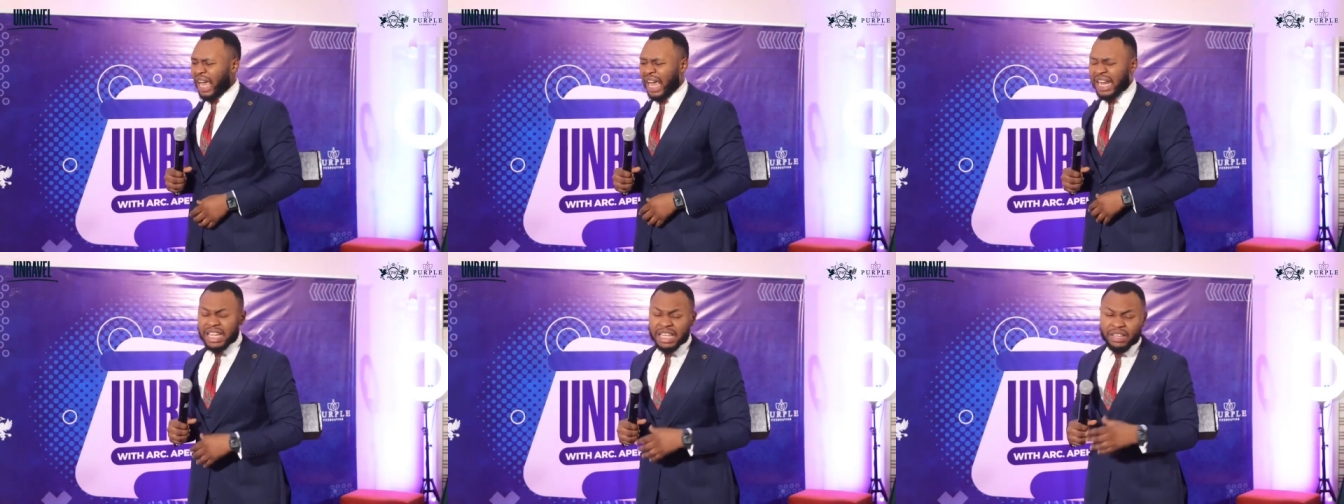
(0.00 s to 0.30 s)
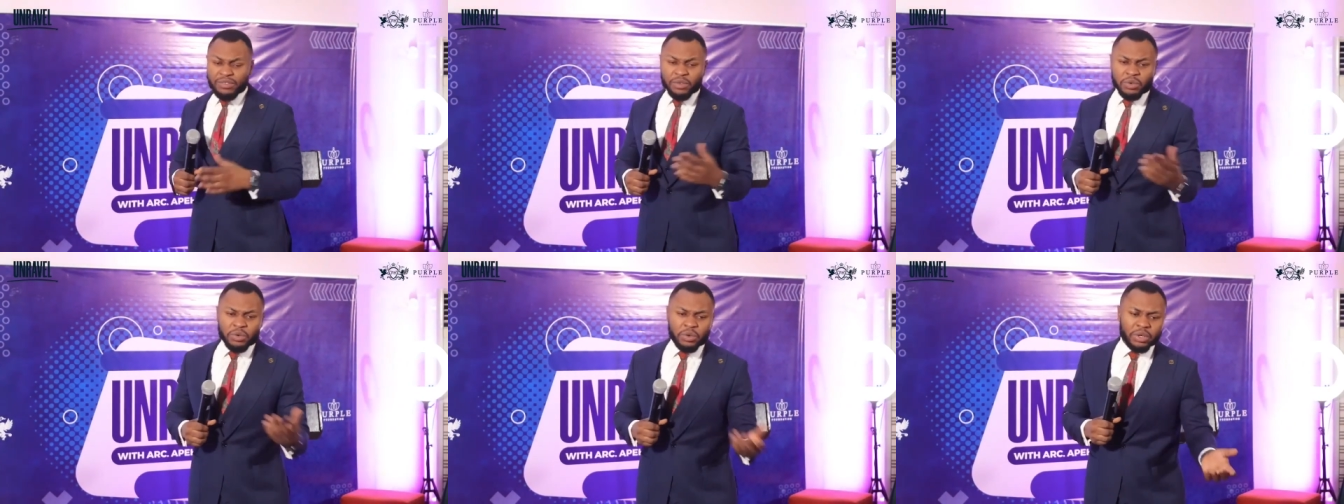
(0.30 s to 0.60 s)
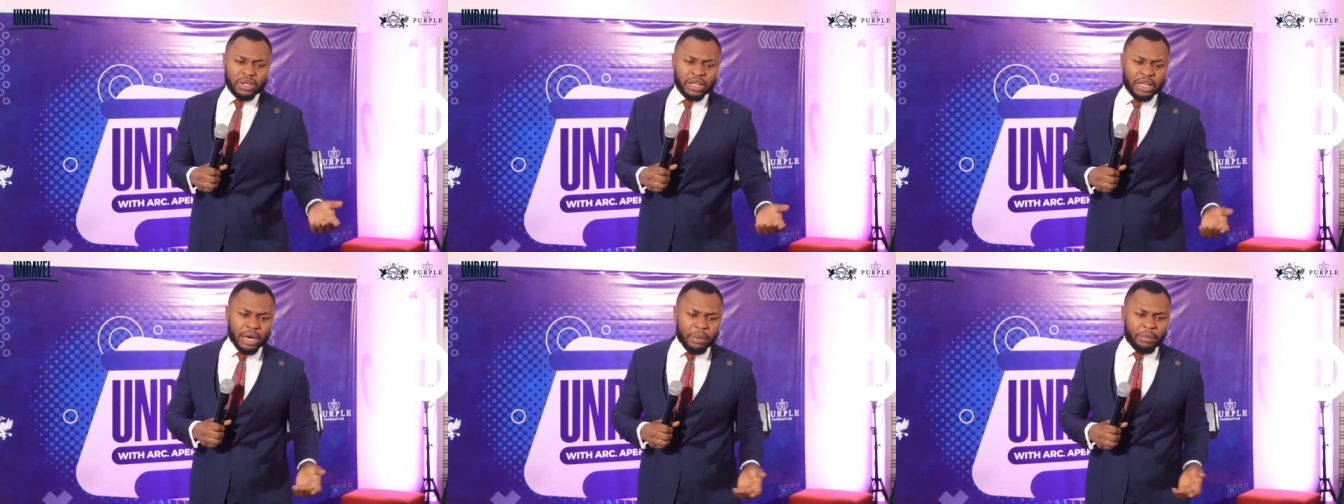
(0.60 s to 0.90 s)
I didn't even
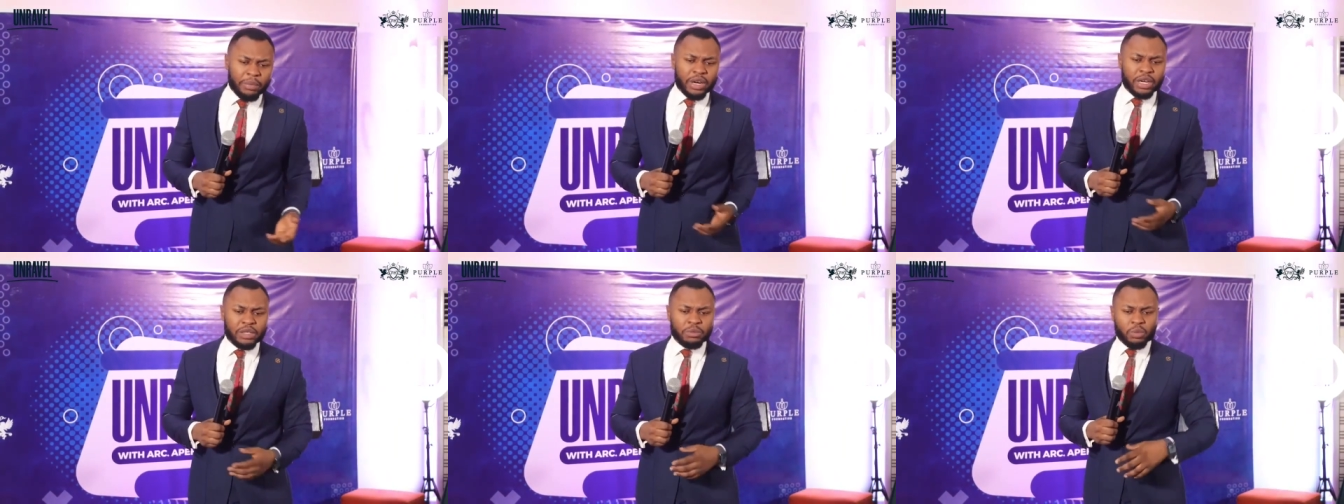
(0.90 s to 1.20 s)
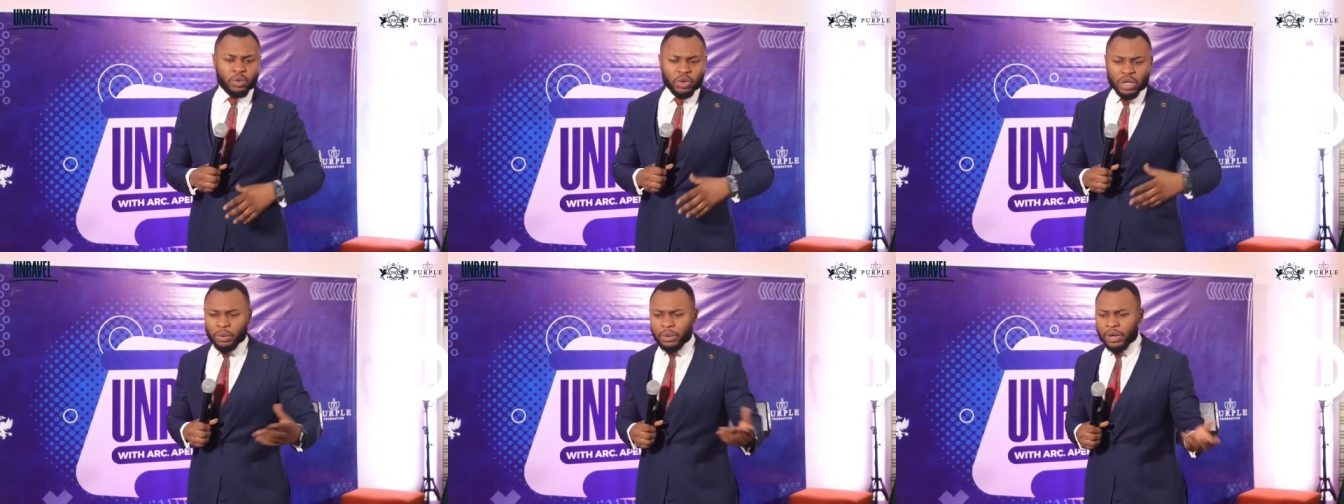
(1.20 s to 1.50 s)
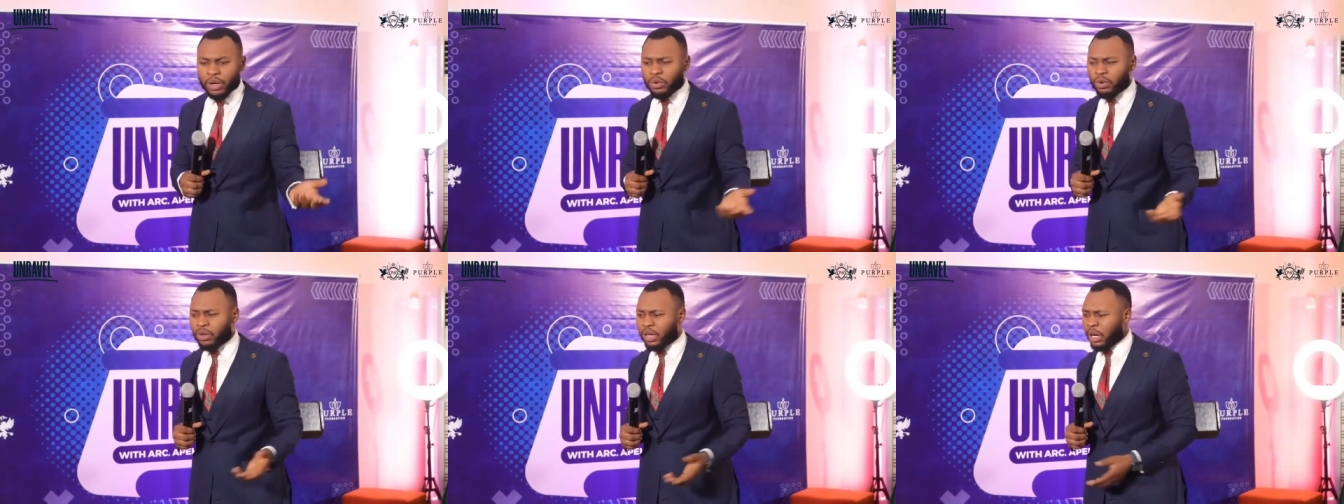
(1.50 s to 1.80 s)
know the cameras, but they
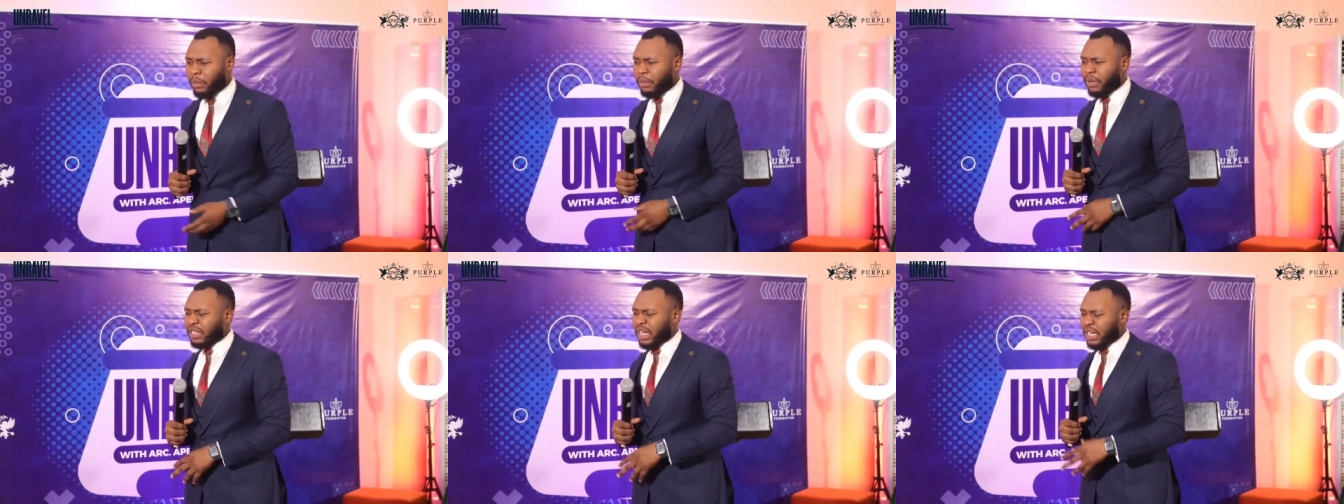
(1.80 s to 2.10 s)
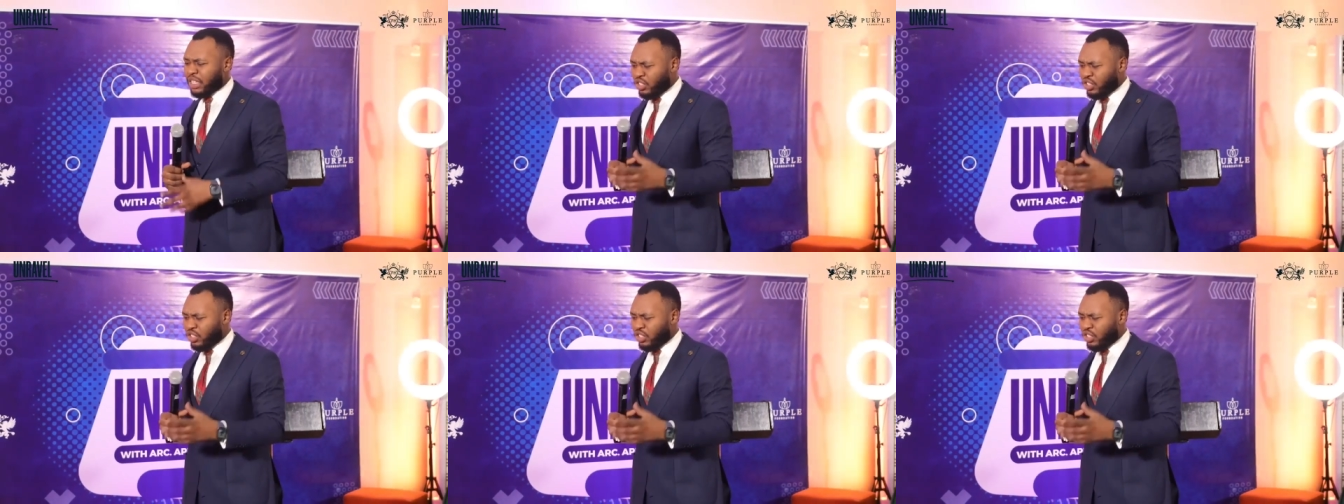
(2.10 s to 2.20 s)
were good cameras.